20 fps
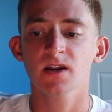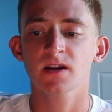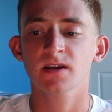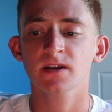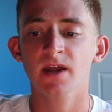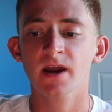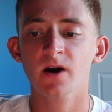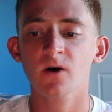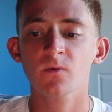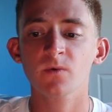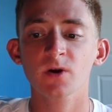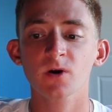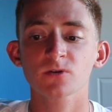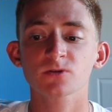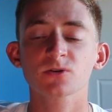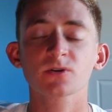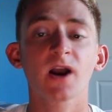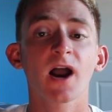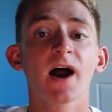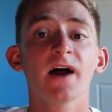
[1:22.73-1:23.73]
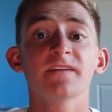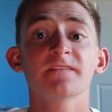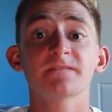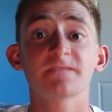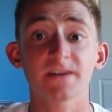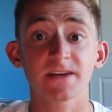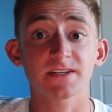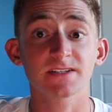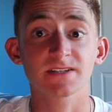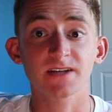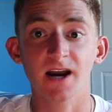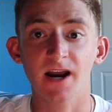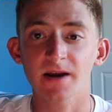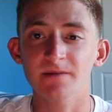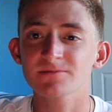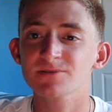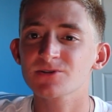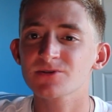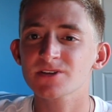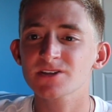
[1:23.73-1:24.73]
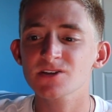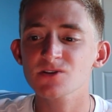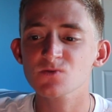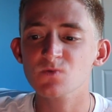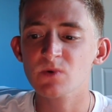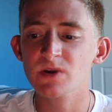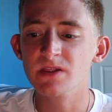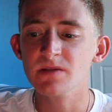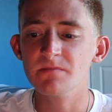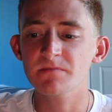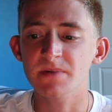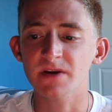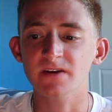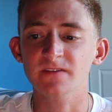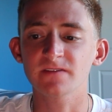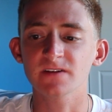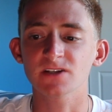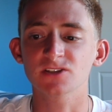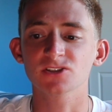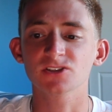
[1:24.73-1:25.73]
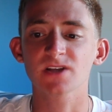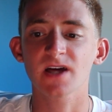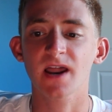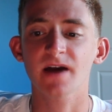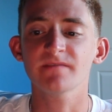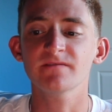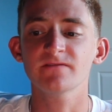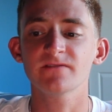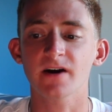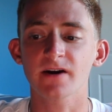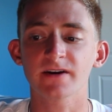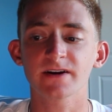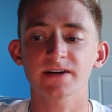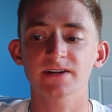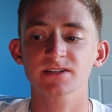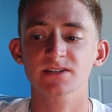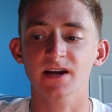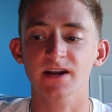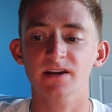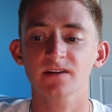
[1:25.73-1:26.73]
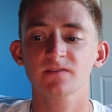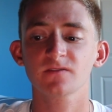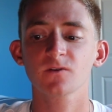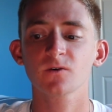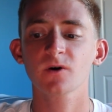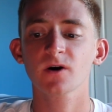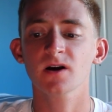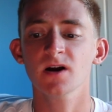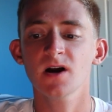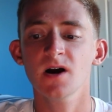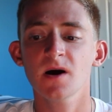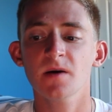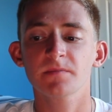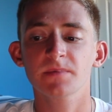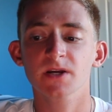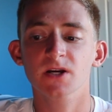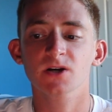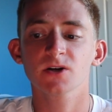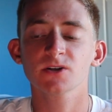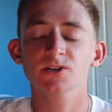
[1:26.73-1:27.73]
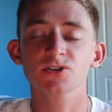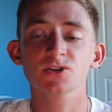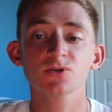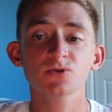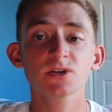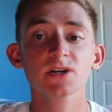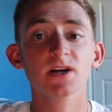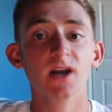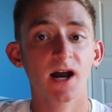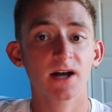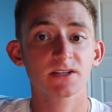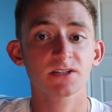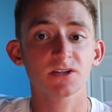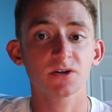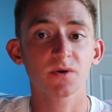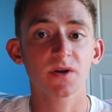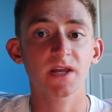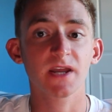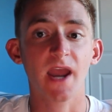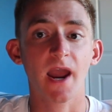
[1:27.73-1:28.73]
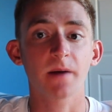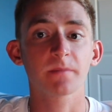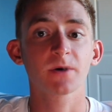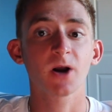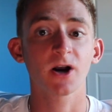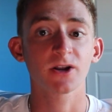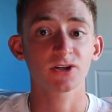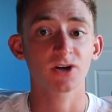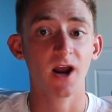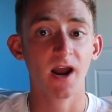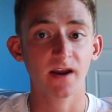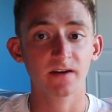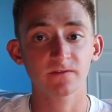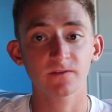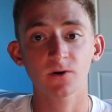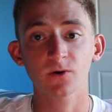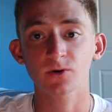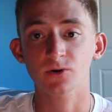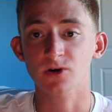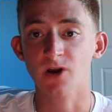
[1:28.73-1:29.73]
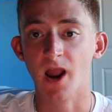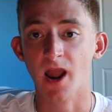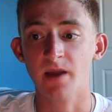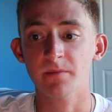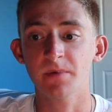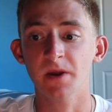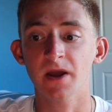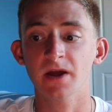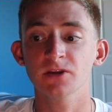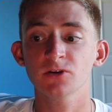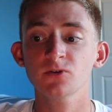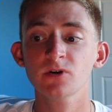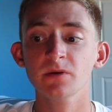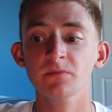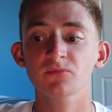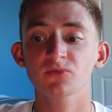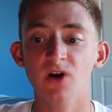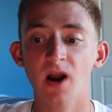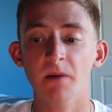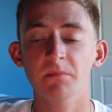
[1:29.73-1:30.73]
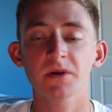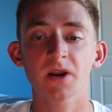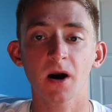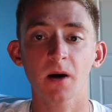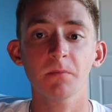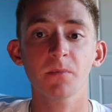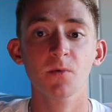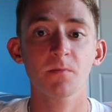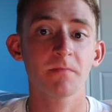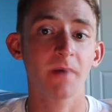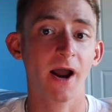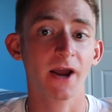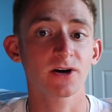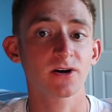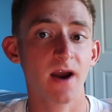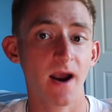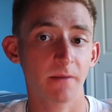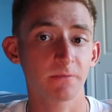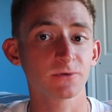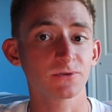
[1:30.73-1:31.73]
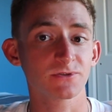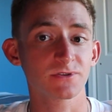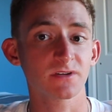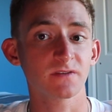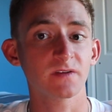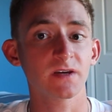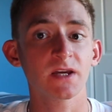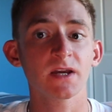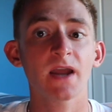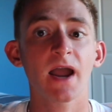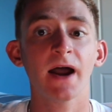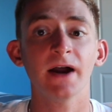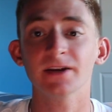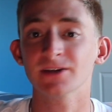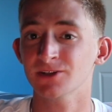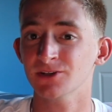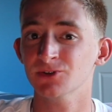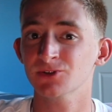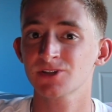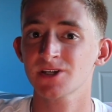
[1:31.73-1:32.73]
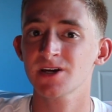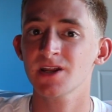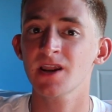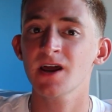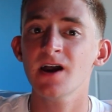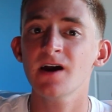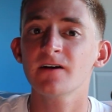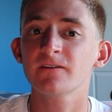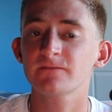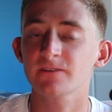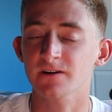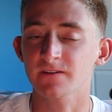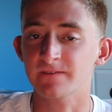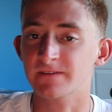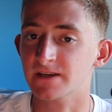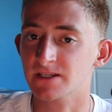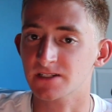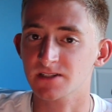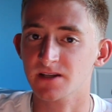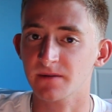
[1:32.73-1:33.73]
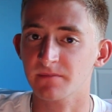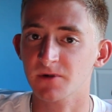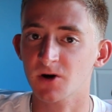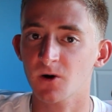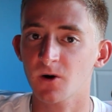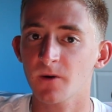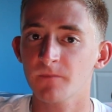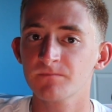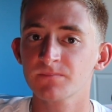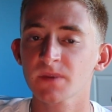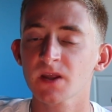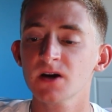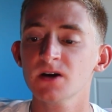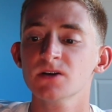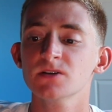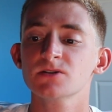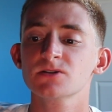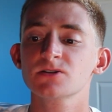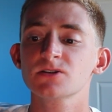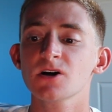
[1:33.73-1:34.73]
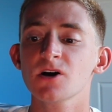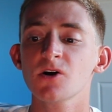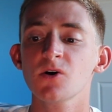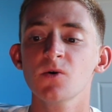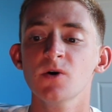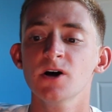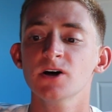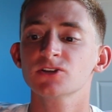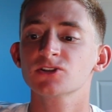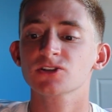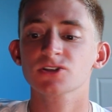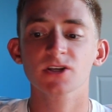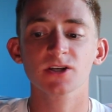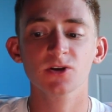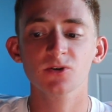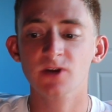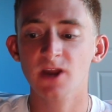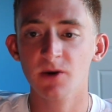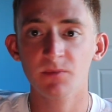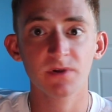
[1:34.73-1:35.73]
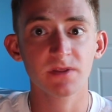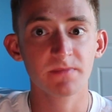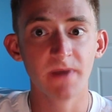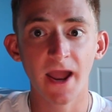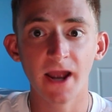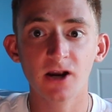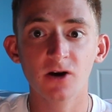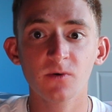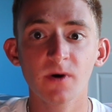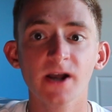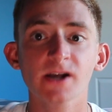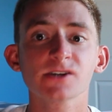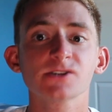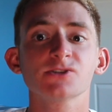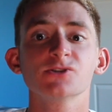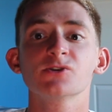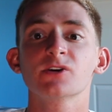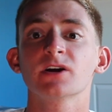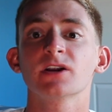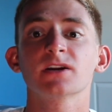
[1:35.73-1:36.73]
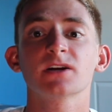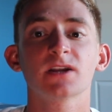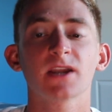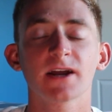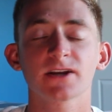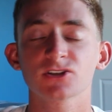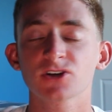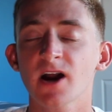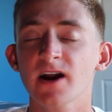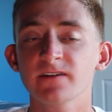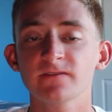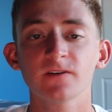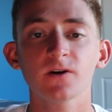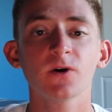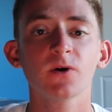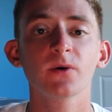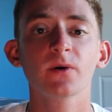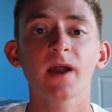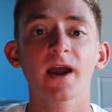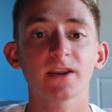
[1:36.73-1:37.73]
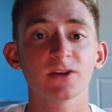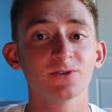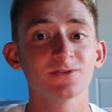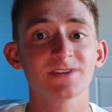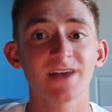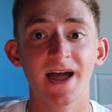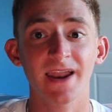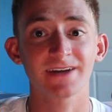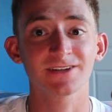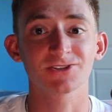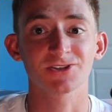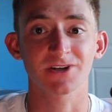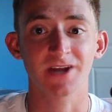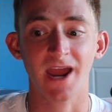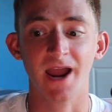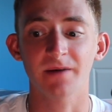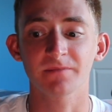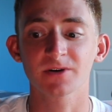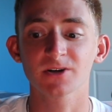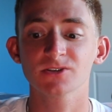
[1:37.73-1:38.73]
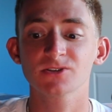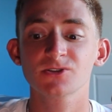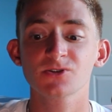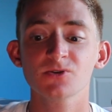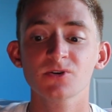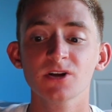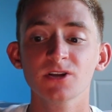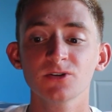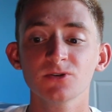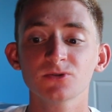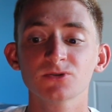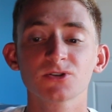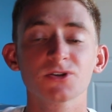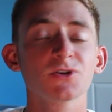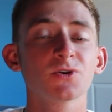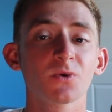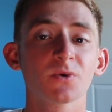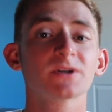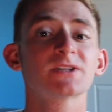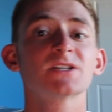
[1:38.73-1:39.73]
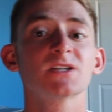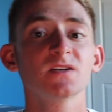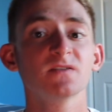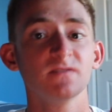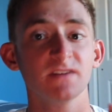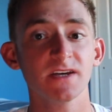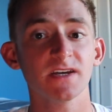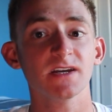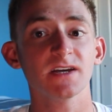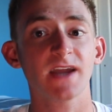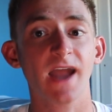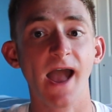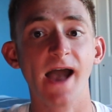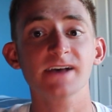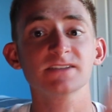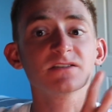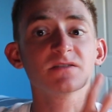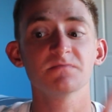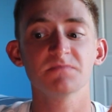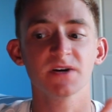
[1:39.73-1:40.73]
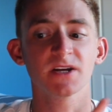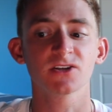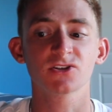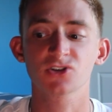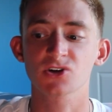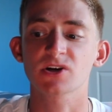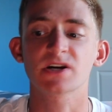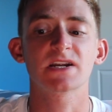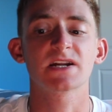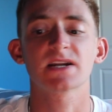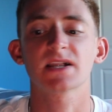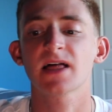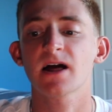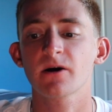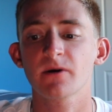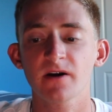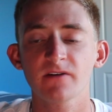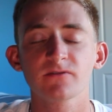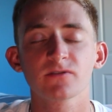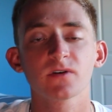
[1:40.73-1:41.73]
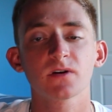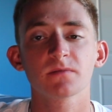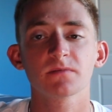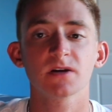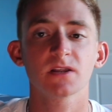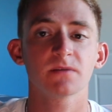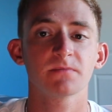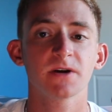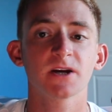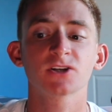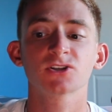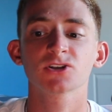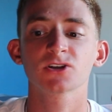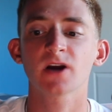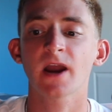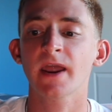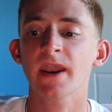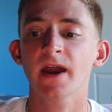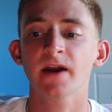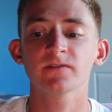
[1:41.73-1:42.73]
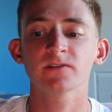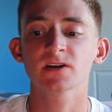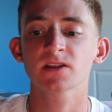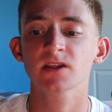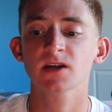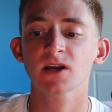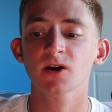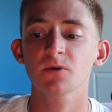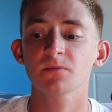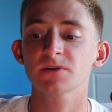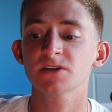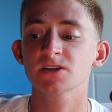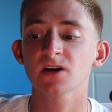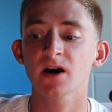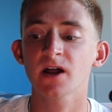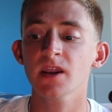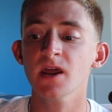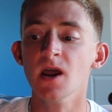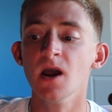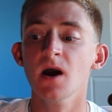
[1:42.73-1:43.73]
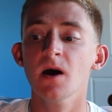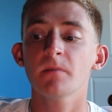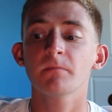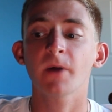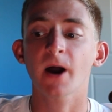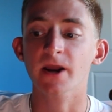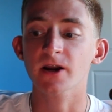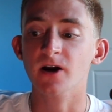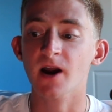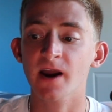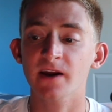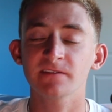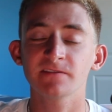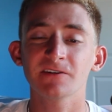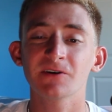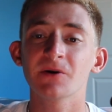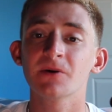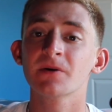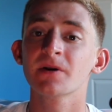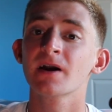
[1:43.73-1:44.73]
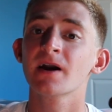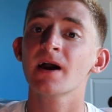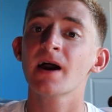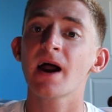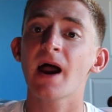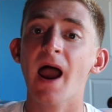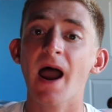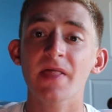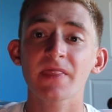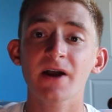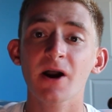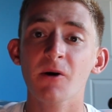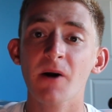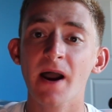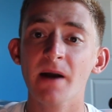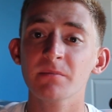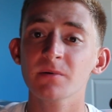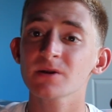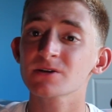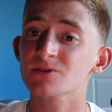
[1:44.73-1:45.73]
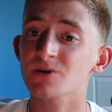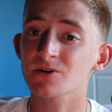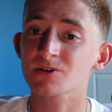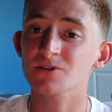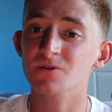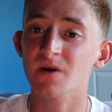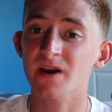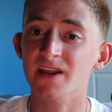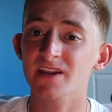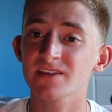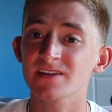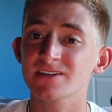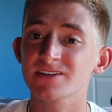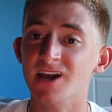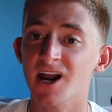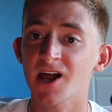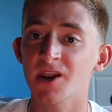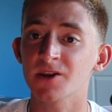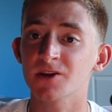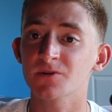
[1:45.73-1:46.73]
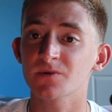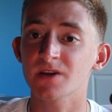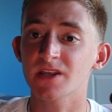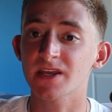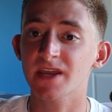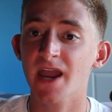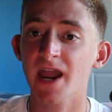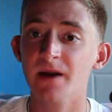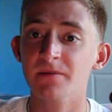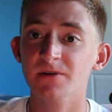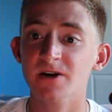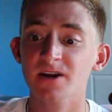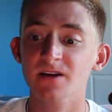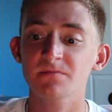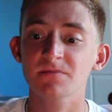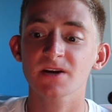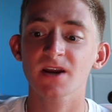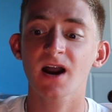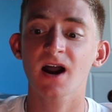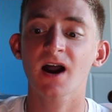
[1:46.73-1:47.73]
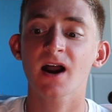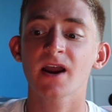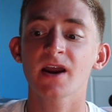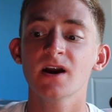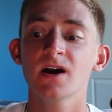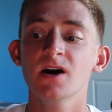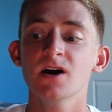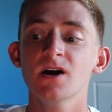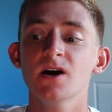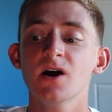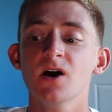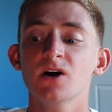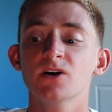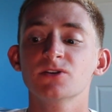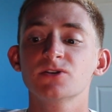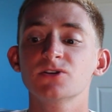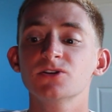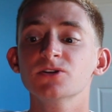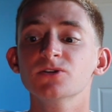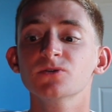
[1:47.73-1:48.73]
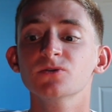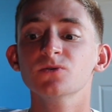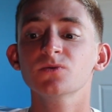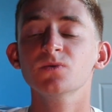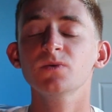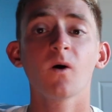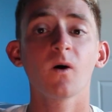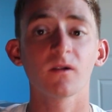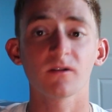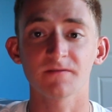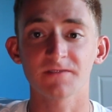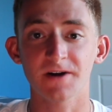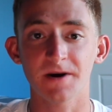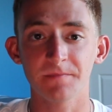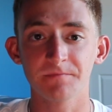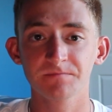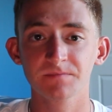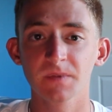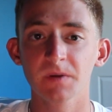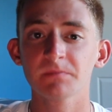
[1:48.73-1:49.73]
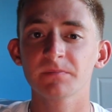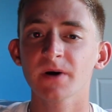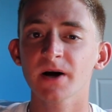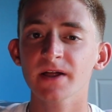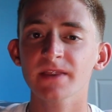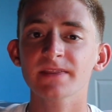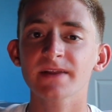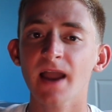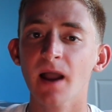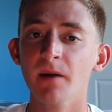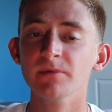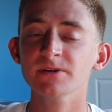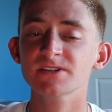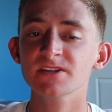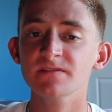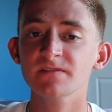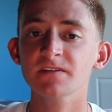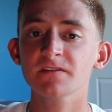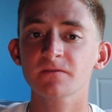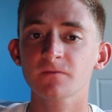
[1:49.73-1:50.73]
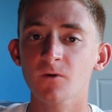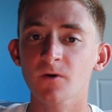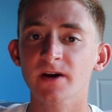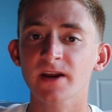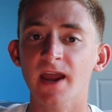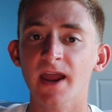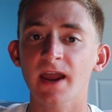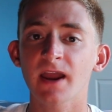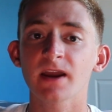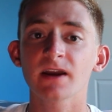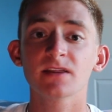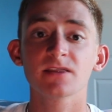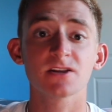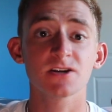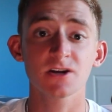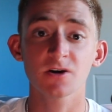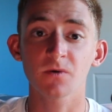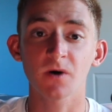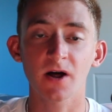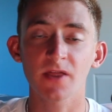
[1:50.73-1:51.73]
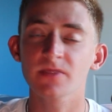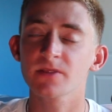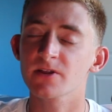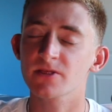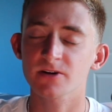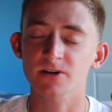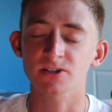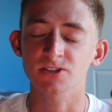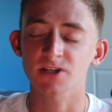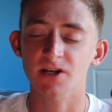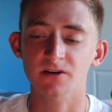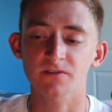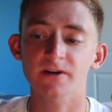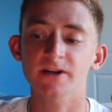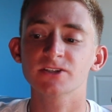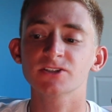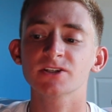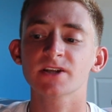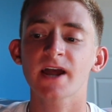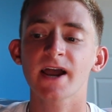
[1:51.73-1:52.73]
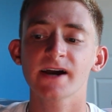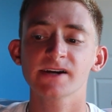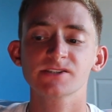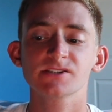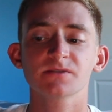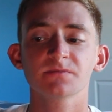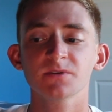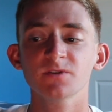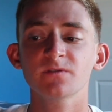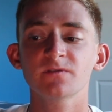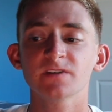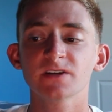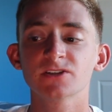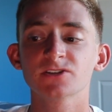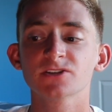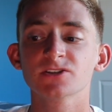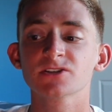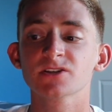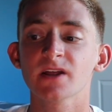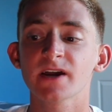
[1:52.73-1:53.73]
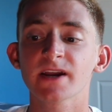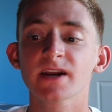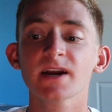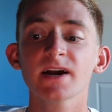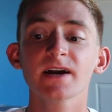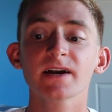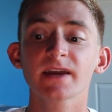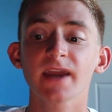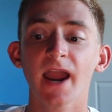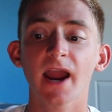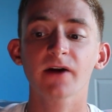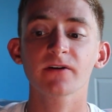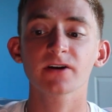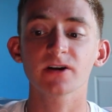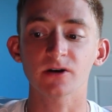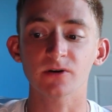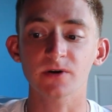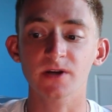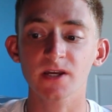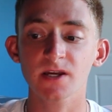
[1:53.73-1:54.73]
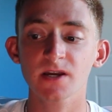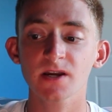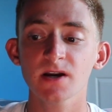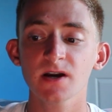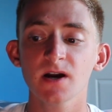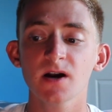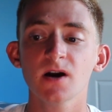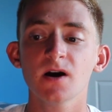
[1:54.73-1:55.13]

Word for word: Now, we also got FaceTime. So, this is one of the big features that I'm very excited for because using continuity camera on your iPhone or your iPad, you can prop it up by your Apple TV and use it for a FaceTime call. So, just like you can with macOS, you can connect your iPhone and use that as your camera. So, you can use your TV as the big screen and allow everyone to be in the picture, and everything will be done by your iPhone. And now Apple has also added this continuity camera API to all of them. But the Apple TV 4K, the new one, the third generation, has some new features like karaoke